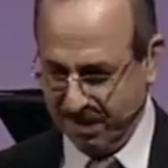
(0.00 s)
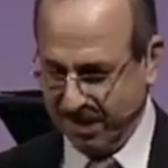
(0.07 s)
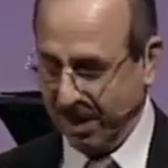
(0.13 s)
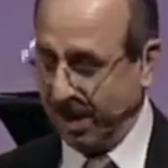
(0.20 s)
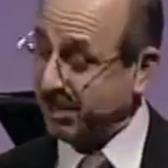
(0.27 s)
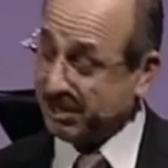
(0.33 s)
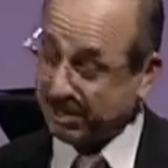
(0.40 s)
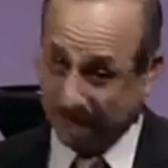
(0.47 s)

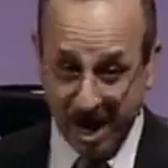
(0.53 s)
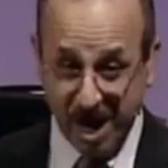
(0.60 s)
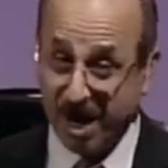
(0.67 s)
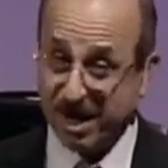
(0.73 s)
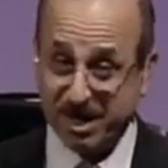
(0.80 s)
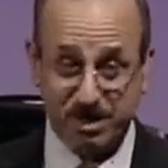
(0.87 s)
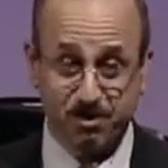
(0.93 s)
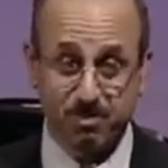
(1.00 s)
It's
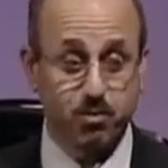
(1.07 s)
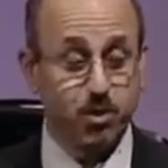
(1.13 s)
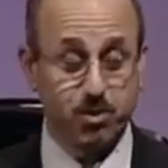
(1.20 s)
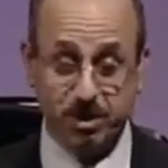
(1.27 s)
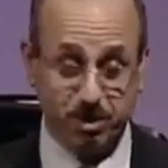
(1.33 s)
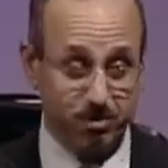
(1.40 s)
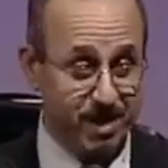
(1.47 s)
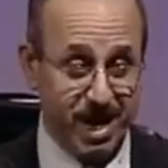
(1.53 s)
hard for
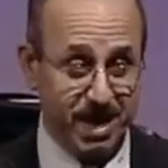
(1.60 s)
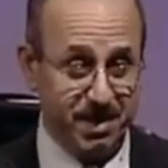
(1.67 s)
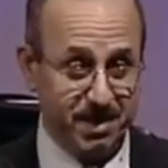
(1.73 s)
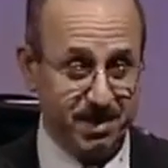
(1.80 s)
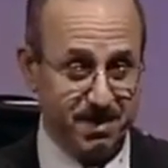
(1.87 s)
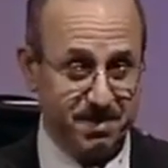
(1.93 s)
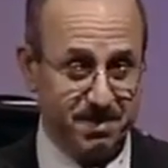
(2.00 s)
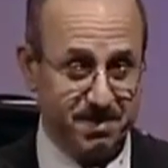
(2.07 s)

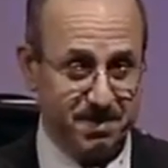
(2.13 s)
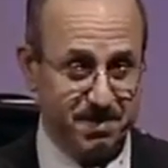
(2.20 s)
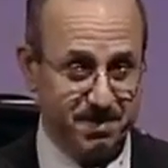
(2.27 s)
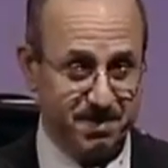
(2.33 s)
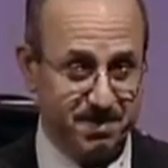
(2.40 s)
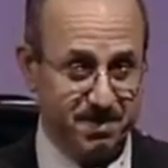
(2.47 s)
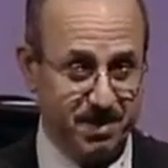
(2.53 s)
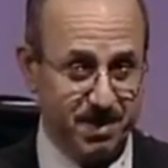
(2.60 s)
Iranian.
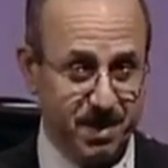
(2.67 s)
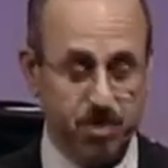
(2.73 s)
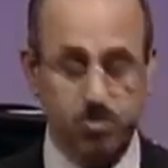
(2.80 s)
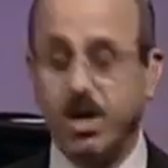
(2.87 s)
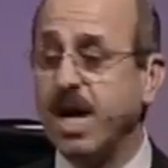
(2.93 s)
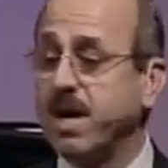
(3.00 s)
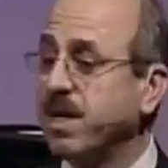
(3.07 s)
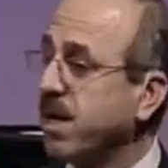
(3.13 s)

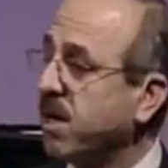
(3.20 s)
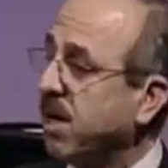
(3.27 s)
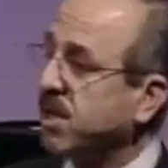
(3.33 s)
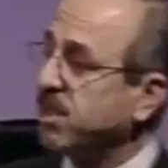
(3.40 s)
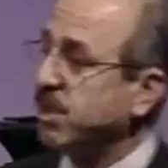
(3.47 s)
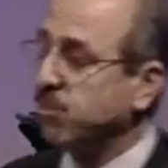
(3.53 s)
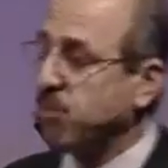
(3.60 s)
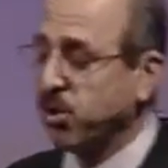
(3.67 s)
Iranians are
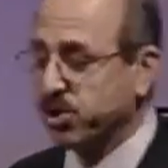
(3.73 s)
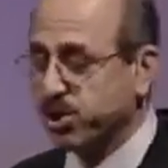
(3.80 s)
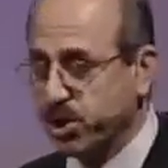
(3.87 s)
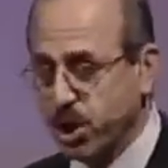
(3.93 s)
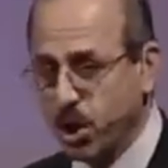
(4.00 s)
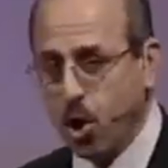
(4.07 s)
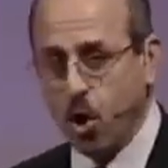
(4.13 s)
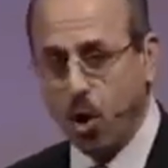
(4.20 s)
the most
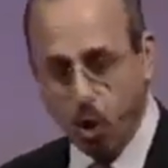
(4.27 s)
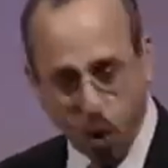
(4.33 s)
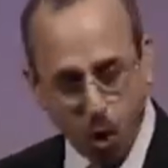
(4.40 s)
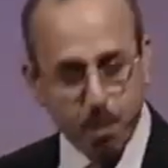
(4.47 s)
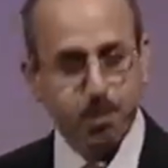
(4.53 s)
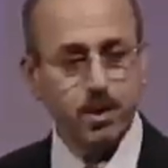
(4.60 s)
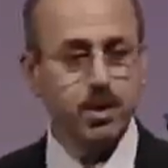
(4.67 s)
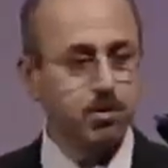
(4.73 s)

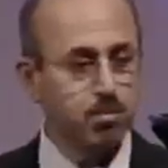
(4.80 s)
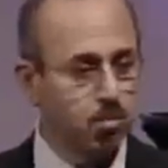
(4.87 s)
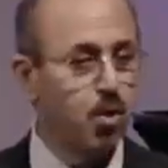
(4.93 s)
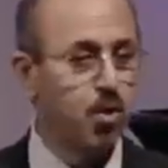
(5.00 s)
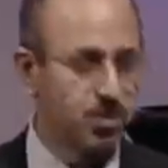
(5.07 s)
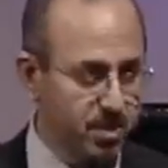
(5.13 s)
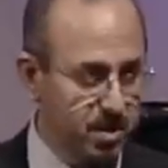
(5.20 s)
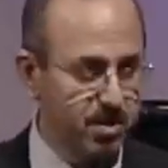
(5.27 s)
open
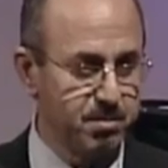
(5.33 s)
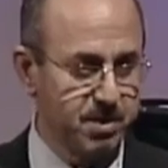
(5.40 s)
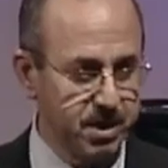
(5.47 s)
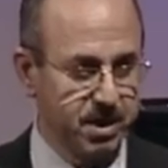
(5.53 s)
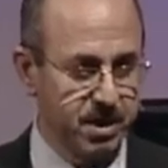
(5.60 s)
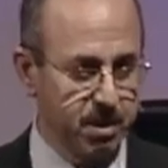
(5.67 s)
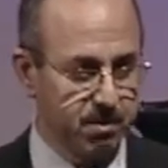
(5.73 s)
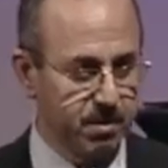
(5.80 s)
Muslims
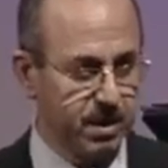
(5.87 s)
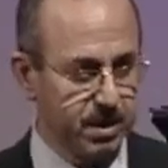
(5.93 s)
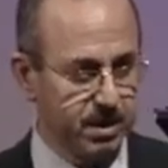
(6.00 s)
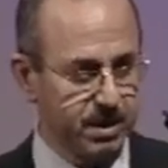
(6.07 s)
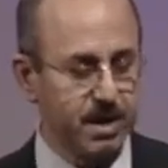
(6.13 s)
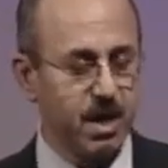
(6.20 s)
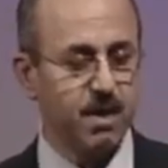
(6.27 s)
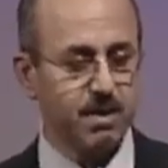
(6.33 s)
in the world.
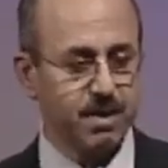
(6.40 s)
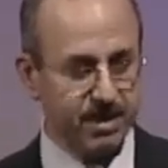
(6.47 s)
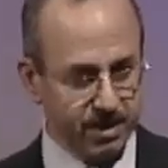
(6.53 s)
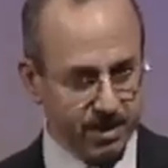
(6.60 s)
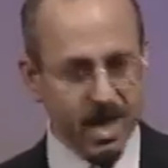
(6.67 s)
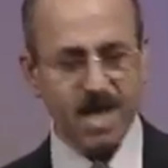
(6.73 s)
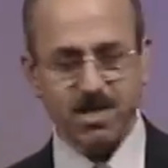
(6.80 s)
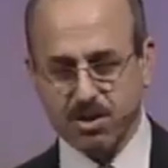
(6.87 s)
Now,
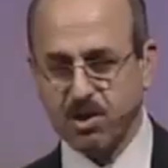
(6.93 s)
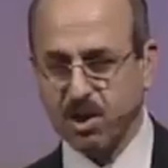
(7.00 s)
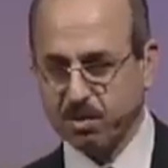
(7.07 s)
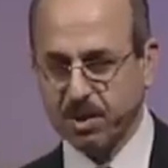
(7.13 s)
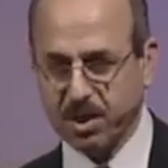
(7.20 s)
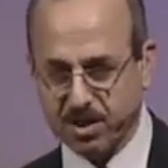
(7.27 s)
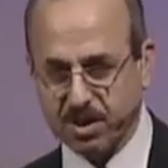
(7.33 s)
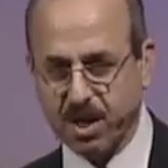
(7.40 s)
that's not
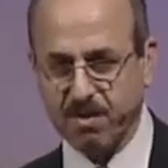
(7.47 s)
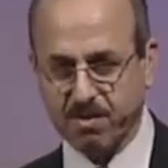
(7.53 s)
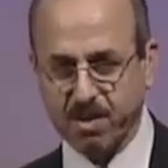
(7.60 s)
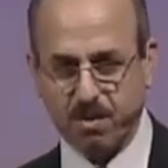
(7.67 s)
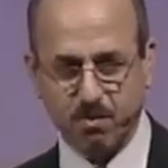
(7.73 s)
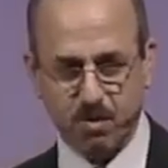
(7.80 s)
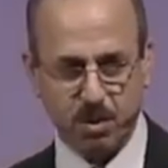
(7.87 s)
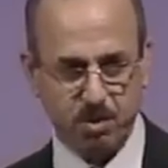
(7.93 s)
because I have
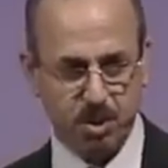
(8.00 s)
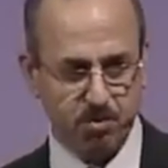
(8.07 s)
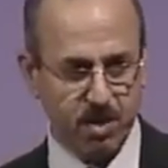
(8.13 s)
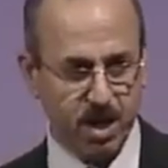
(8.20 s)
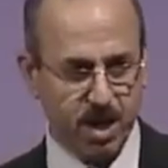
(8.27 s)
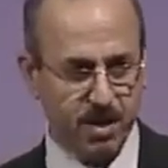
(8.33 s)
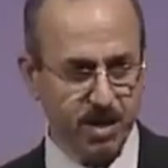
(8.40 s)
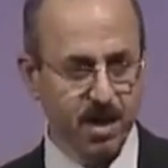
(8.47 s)
come from
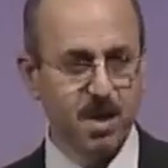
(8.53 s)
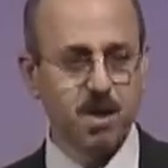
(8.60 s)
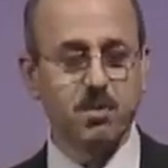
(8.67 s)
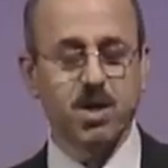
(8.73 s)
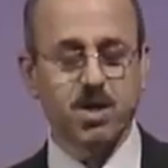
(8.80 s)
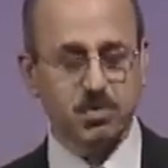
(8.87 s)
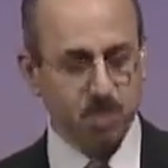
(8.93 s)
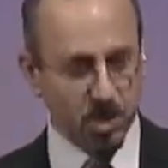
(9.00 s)
Iran,
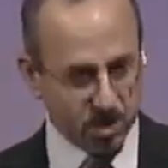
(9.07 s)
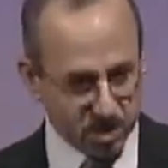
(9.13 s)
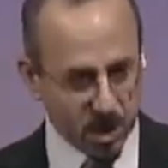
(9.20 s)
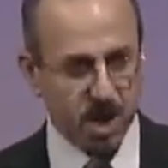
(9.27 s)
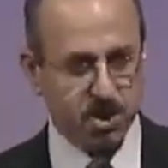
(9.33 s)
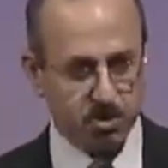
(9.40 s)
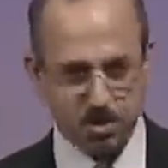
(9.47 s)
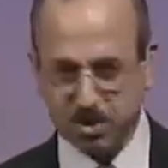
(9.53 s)
because my
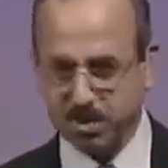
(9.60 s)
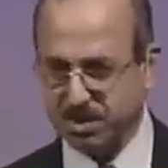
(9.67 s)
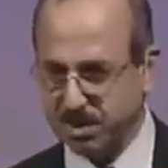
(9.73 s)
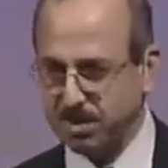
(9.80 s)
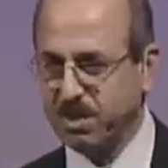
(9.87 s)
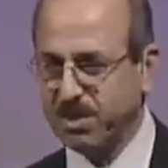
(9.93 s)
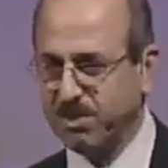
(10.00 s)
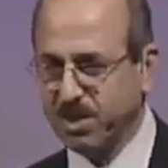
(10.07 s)
doctorate is
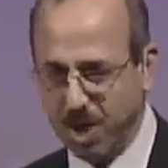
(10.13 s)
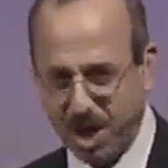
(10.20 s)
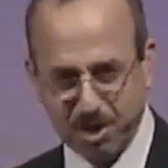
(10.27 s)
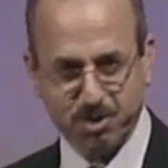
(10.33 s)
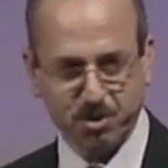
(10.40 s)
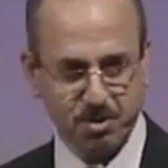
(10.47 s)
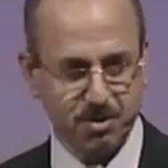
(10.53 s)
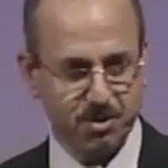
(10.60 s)
about
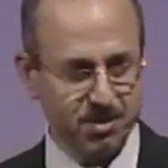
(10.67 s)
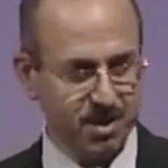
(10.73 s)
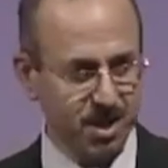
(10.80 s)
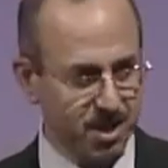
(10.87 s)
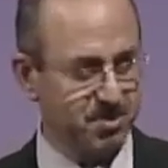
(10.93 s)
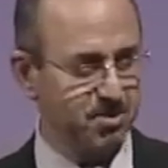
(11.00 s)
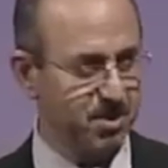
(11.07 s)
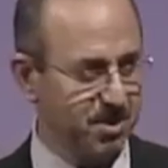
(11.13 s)
culture,
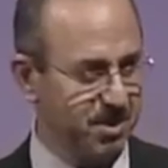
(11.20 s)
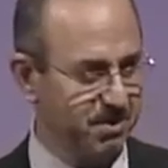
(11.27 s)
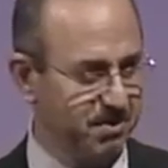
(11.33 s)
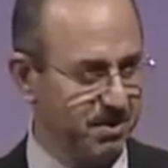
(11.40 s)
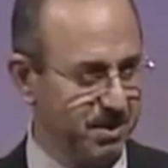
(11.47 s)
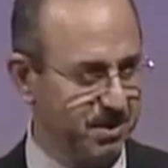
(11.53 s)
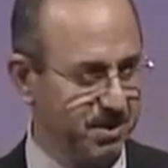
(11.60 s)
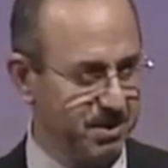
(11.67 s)
cultural
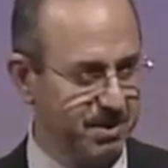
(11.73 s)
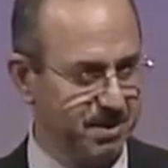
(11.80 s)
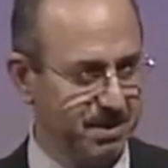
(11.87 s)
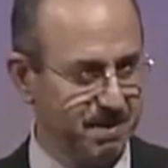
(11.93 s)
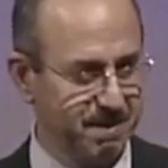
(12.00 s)
differences.